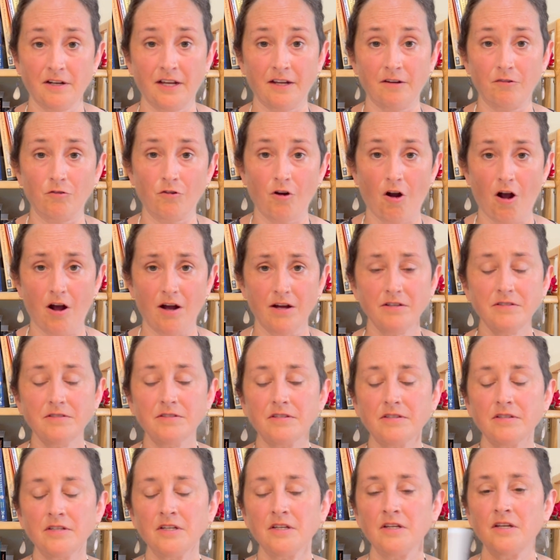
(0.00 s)

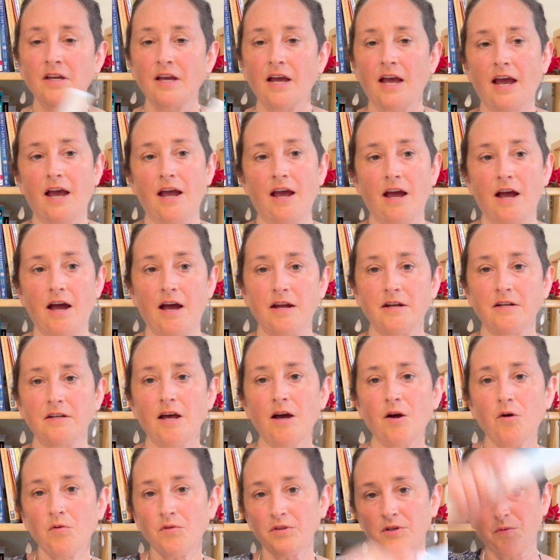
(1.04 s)
rods. And
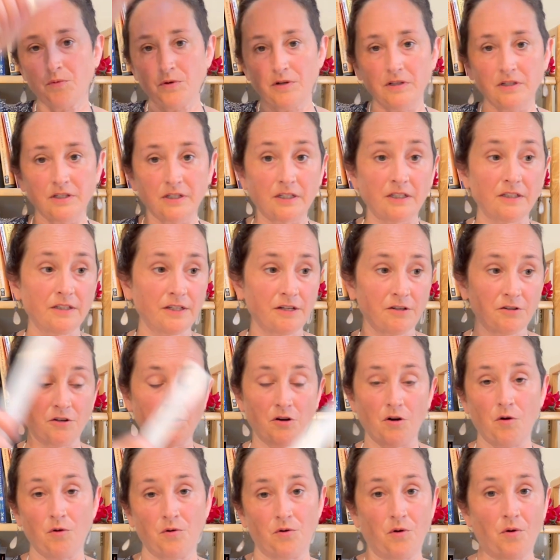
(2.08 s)
not only will it clear
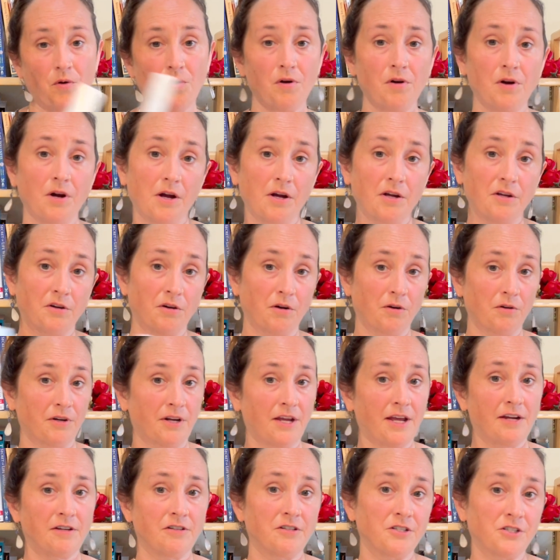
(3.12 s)
your own aura, your own
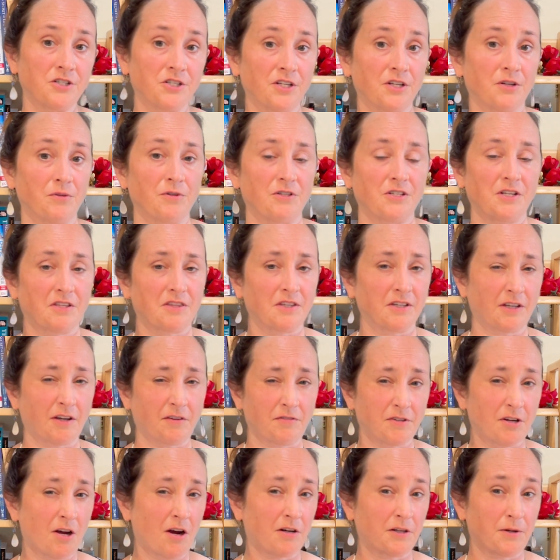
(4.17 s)
energy, which I think
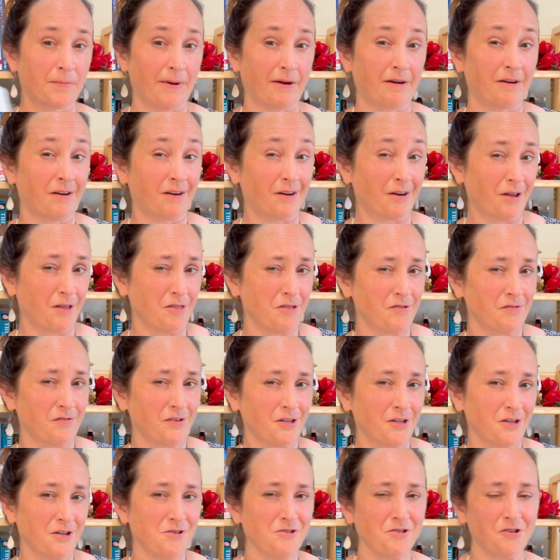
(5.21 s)
I've talked about in another
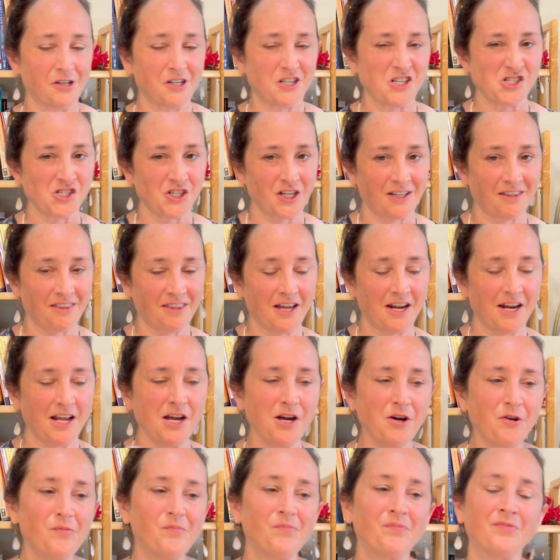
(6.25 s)
video, you can check that
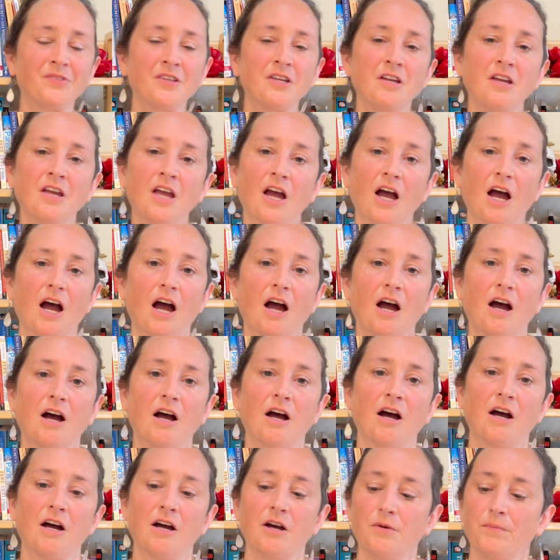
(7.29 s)
out,
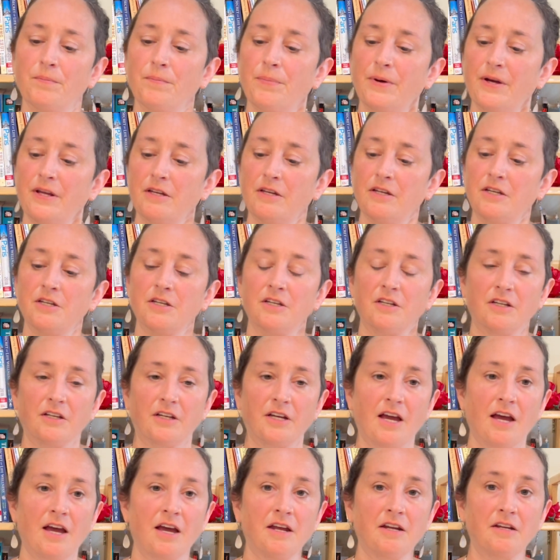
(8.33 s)
but it
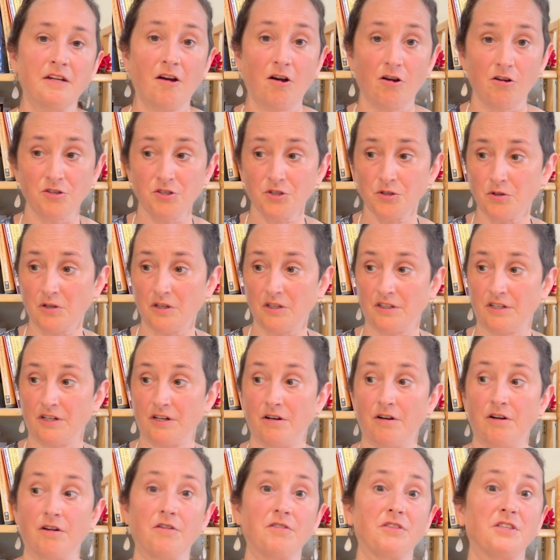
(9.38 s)
can also
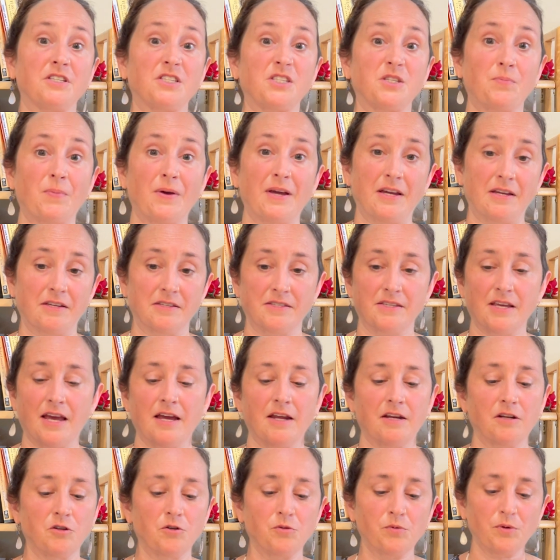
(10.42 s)
clear the space.
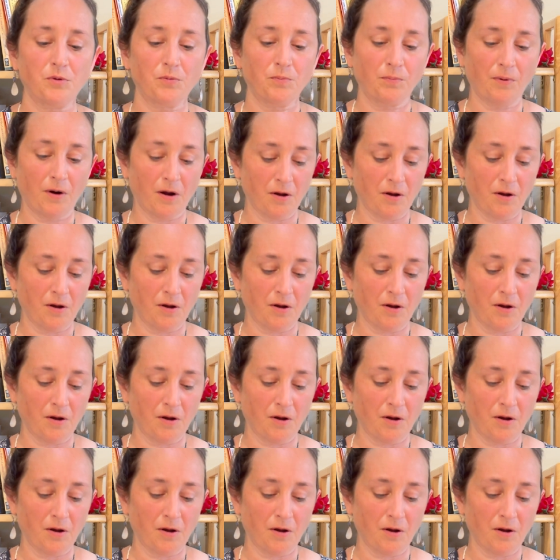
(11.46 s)
And you would,